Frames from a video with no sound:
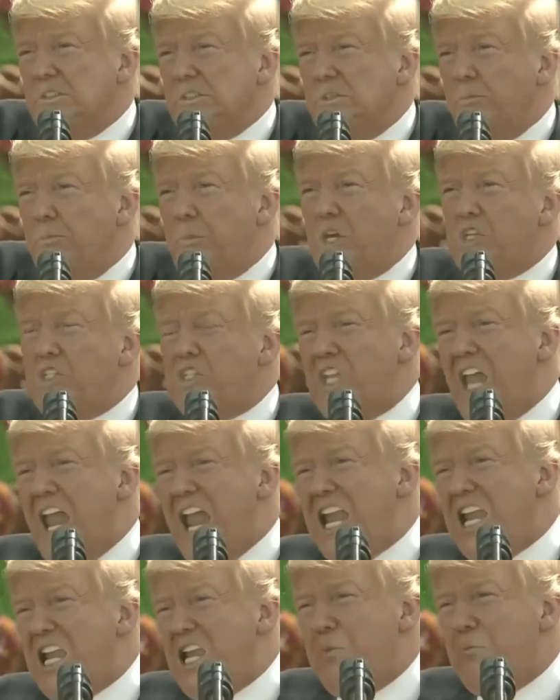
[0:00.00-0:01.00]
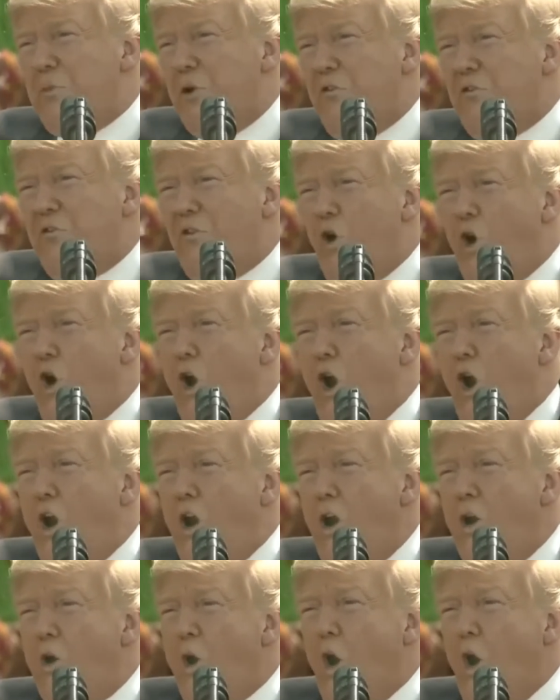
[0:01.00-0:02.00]
But standing
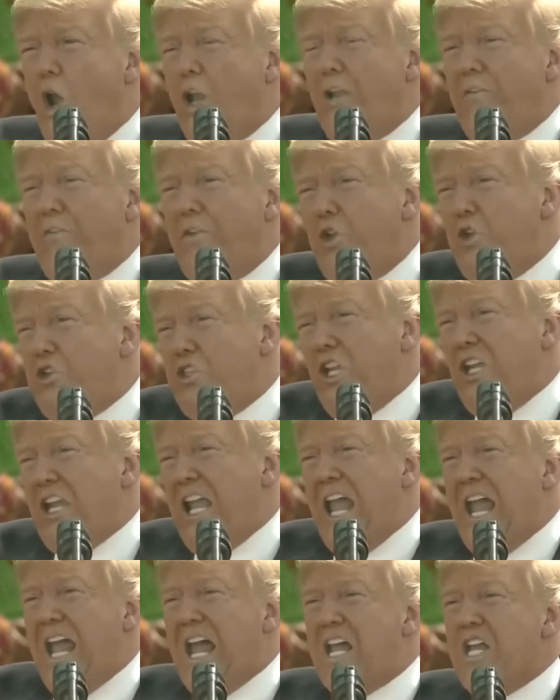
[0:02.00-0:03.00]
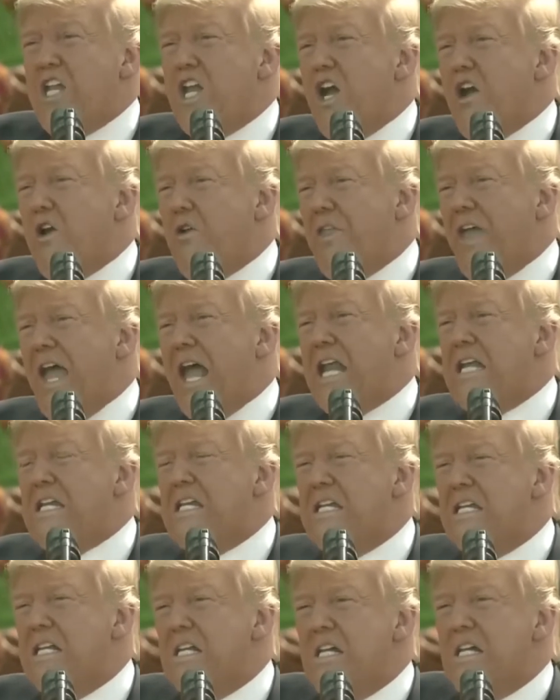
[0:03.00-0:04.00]
before all of you today, I know
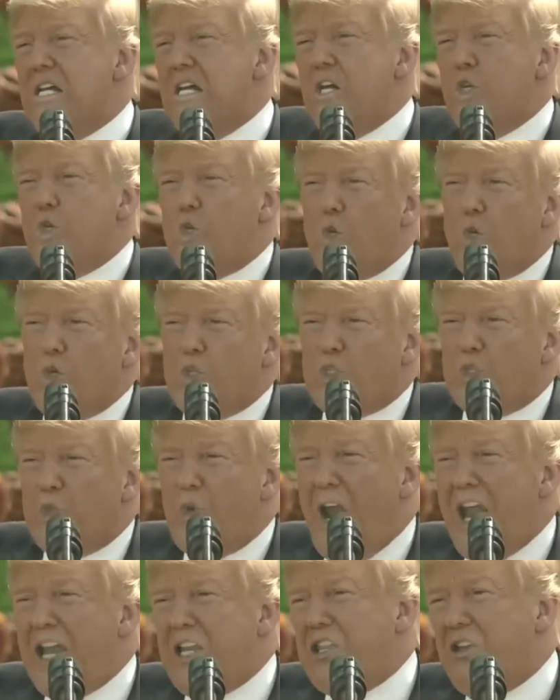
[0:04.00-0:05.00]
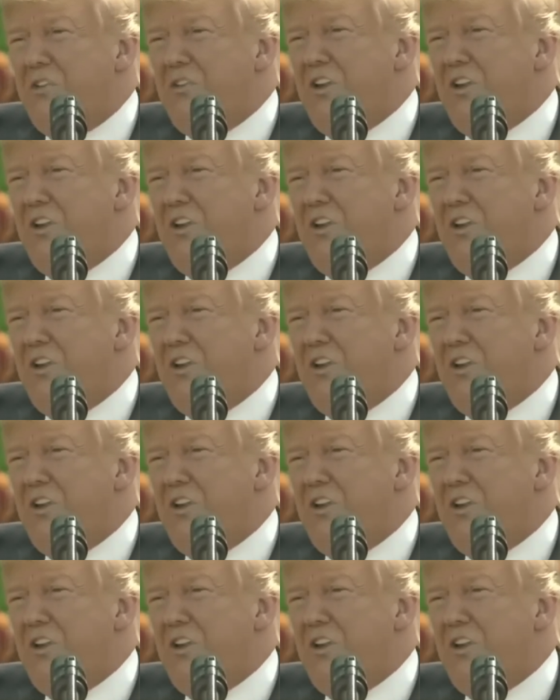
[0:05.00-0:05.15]
that true strength of